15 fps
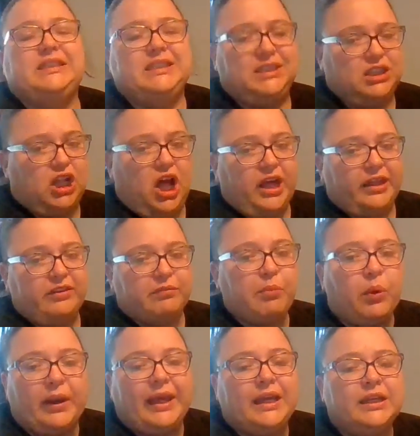6 o'clock this
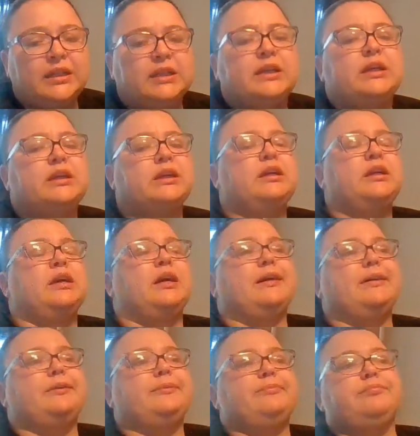morning.
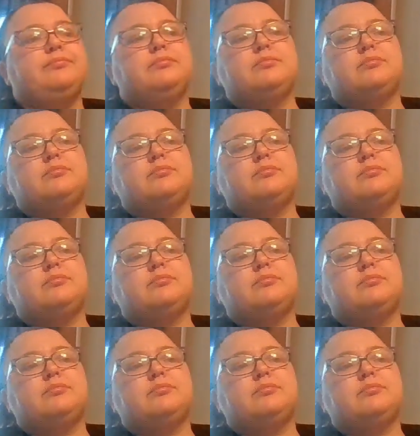Um,